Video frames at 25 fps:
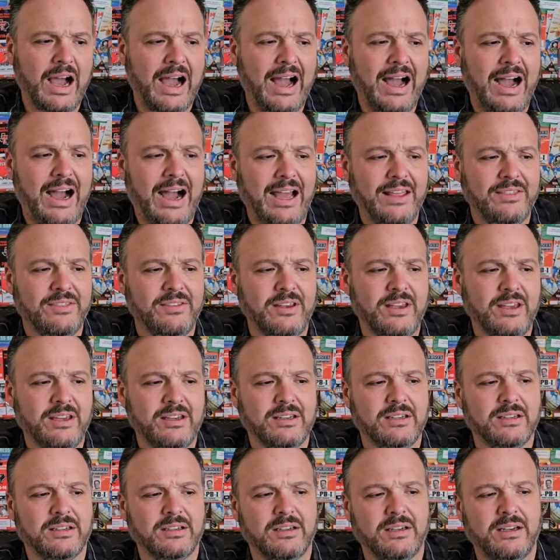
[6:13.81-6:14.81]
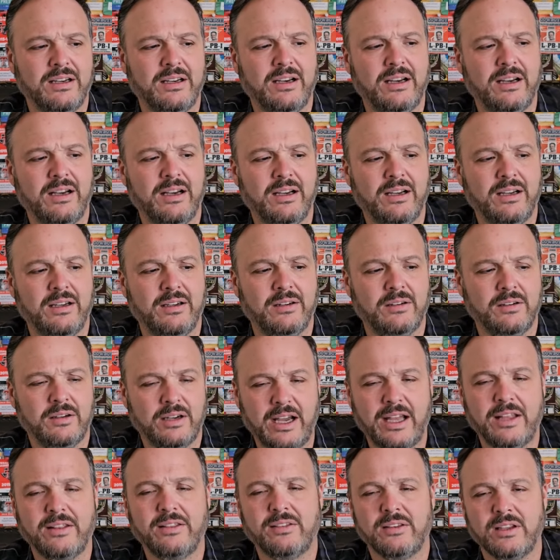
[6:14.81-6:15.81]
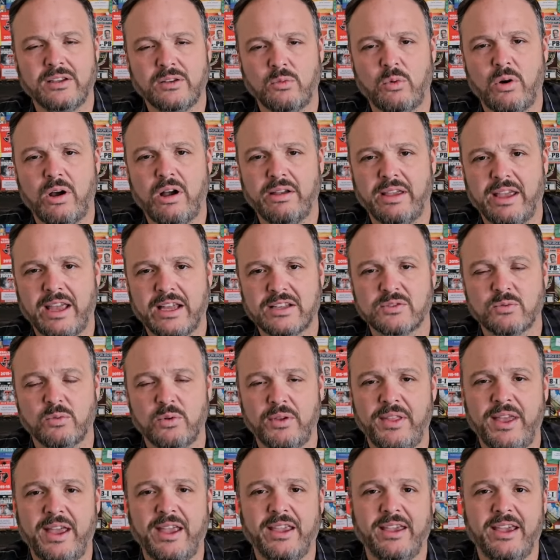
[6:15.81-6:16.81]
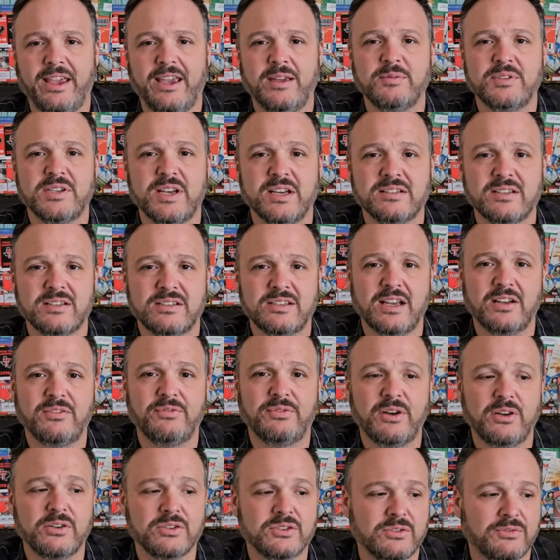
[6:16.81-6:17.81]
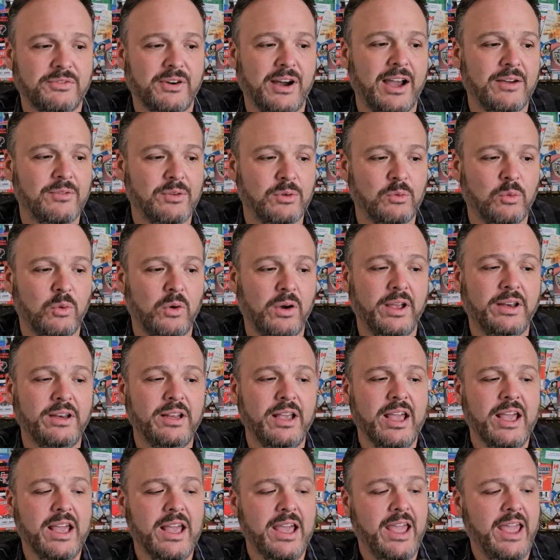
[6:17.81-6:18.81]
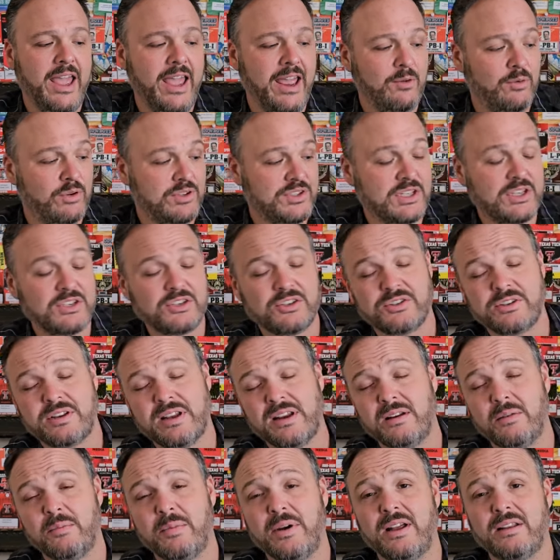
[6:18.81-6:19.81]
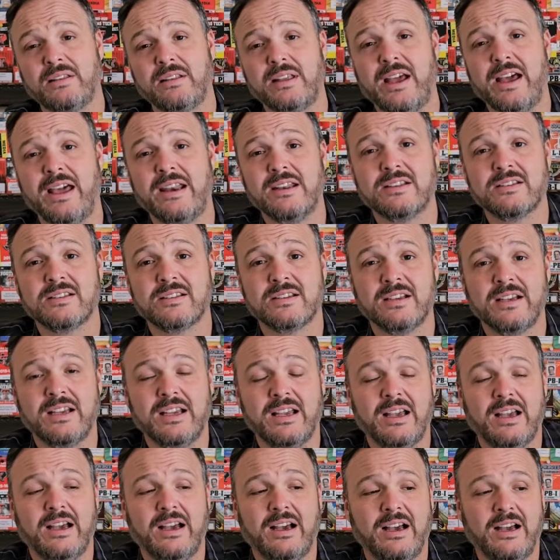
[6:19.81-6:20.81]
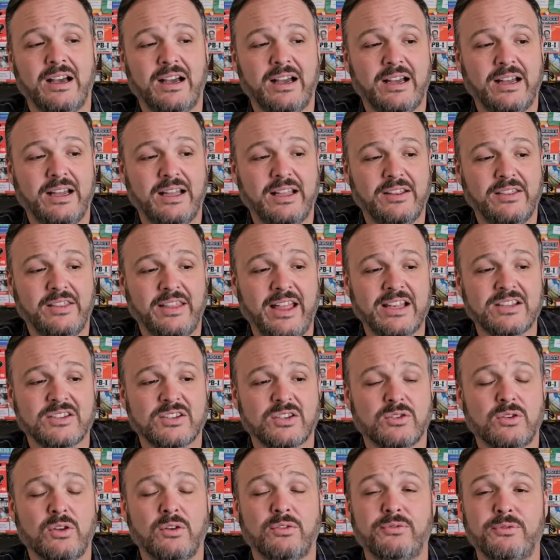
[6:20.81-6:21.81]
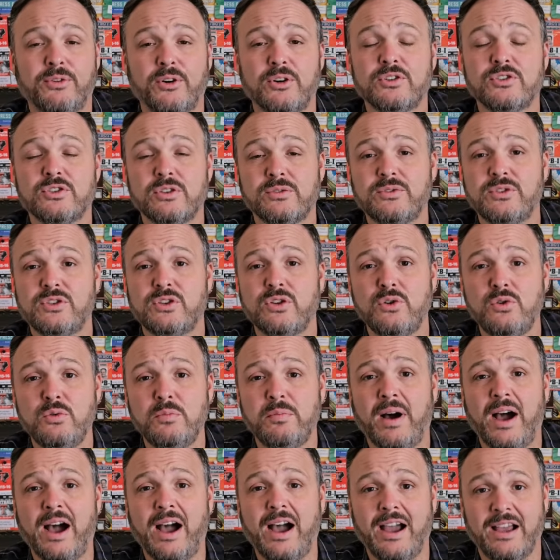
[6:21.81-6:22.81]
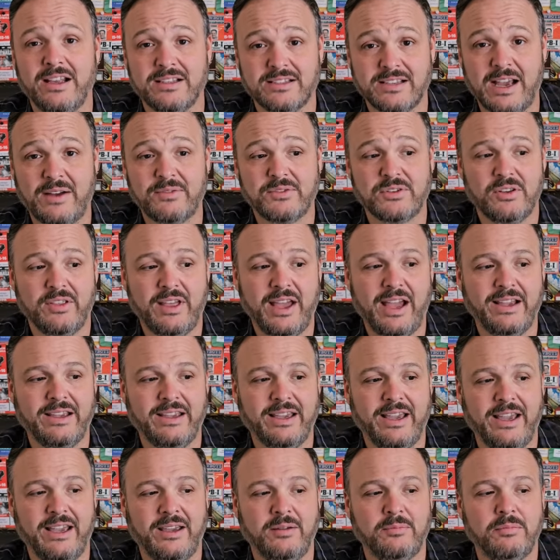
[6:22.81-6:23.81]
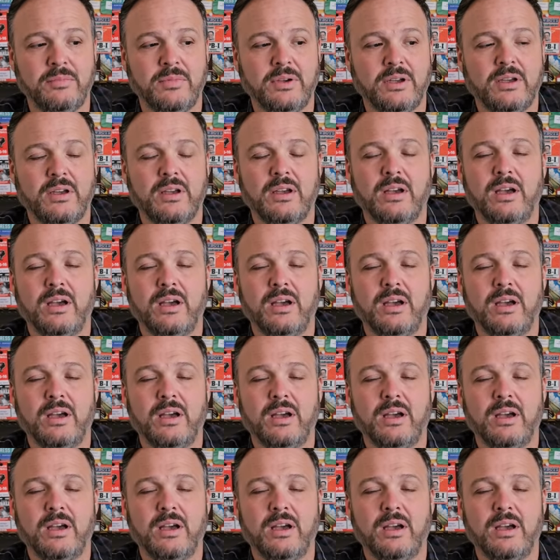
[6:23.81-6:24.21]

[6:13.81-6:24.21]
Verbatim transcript: I think the Wildcats win that game. Texas Tech falls to 5-1. And what's interesting about that is that's the first of two byes after that game